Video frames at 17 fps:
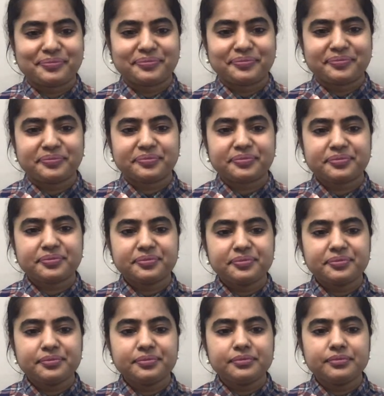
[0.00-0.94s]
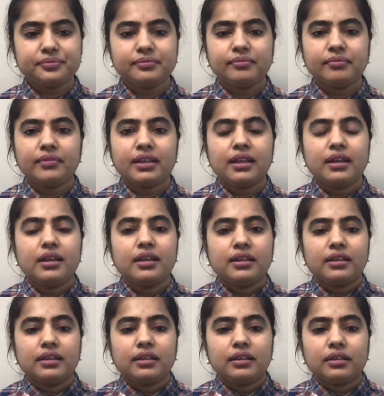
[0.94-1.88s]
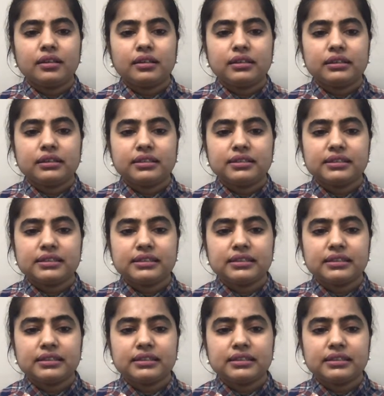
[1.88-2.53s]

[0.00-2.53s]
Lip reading: No one is speaking in this clip.